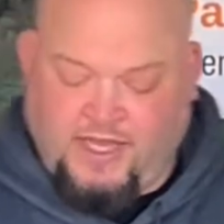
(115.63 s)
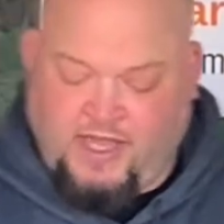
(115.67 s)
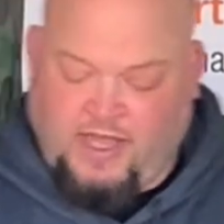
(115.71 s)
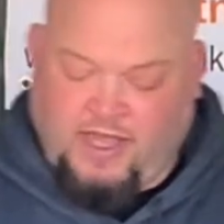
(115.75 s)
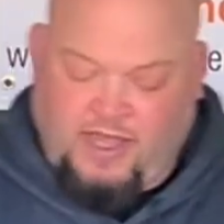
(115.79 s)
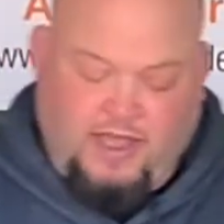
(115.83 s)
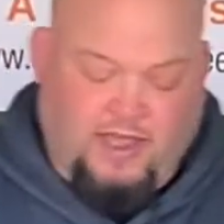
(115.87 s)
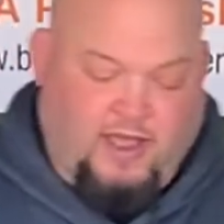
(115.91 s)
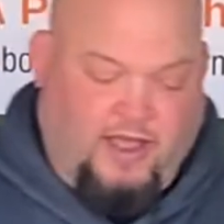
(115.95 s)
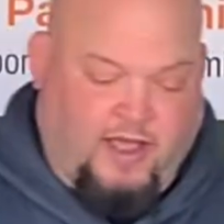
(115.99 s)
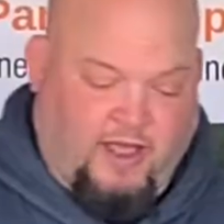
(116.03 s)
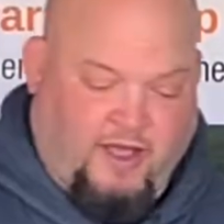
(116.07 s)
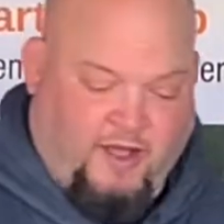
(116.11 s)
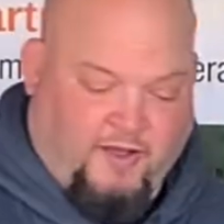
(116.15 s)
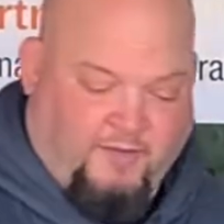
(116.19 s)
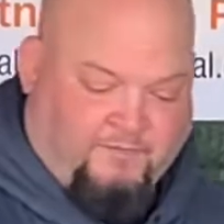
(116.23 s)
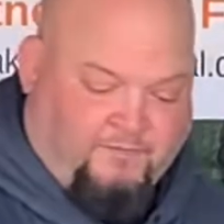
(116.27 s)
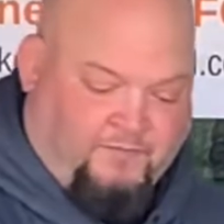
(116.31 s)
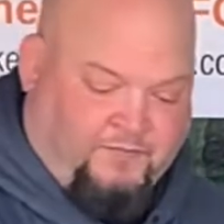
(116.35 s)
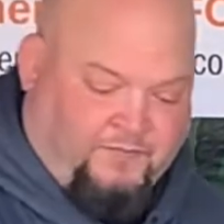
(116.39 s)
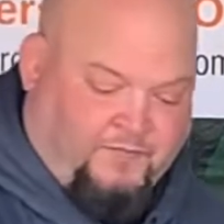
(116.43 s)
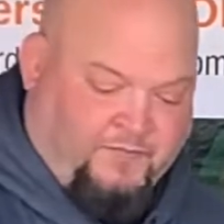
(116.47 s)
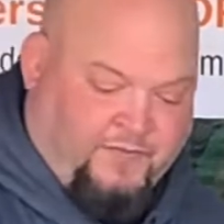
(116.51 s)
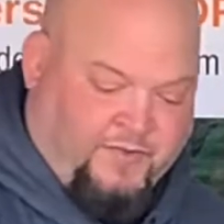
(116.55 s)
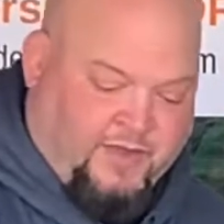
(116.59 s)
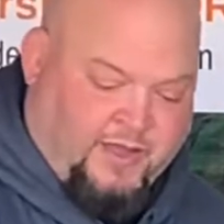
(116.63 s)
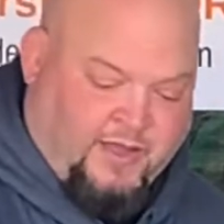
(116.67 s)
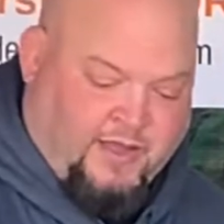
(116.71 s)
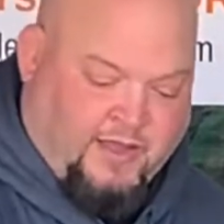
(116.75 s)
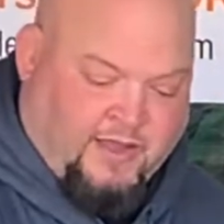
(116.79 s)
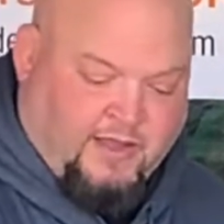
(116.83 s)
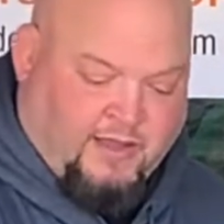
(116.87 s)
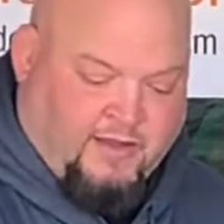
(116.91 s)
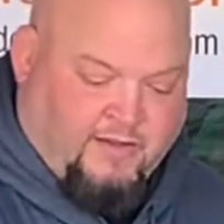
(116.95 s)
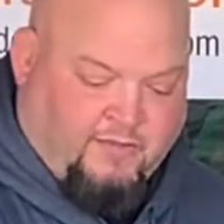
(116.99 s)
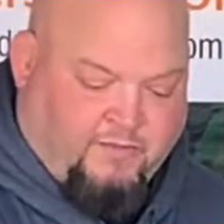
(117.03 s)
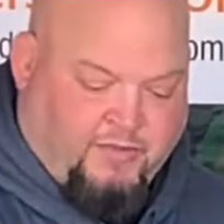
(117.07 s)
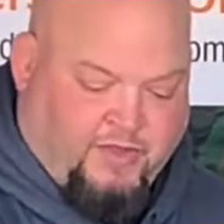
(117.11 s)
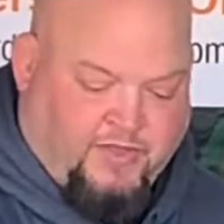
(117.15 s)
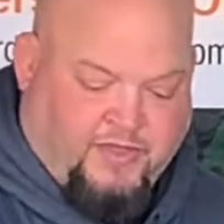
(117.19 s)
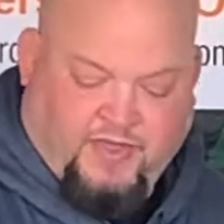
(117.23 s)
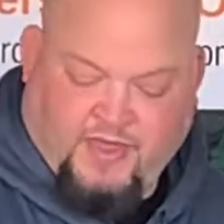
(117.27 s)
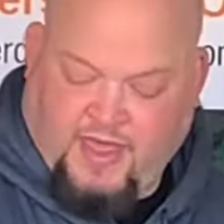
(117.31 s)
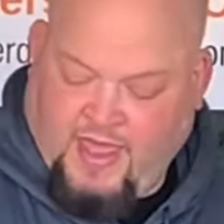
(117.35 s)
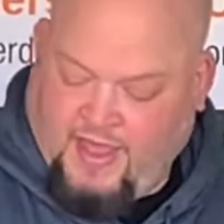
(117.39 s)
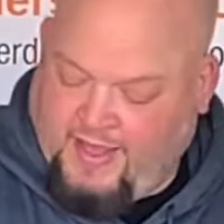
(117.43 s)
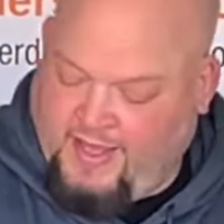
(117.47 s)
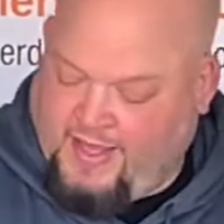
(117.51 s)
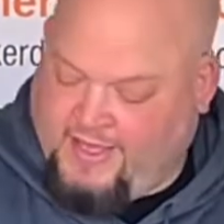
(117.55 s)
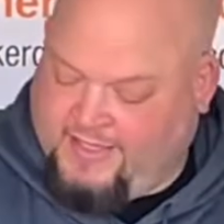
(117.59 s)
But the thing
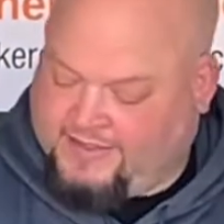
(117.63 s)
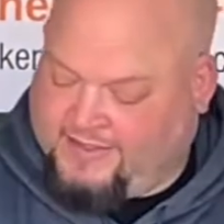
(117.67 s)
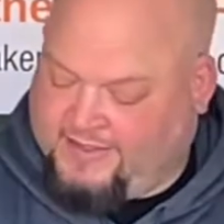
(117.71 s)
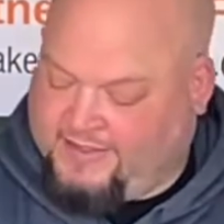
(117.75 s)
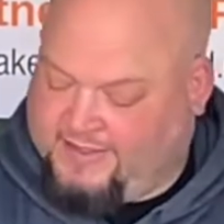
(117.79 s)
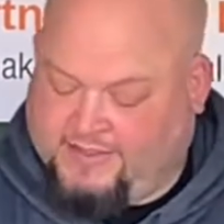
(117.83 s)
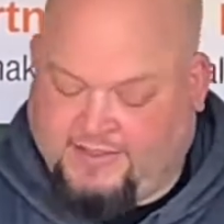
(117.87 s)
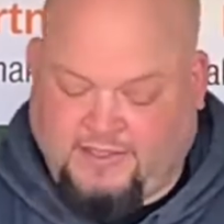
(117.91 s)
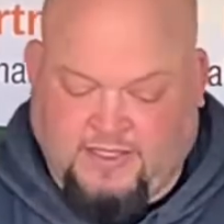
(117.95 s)
is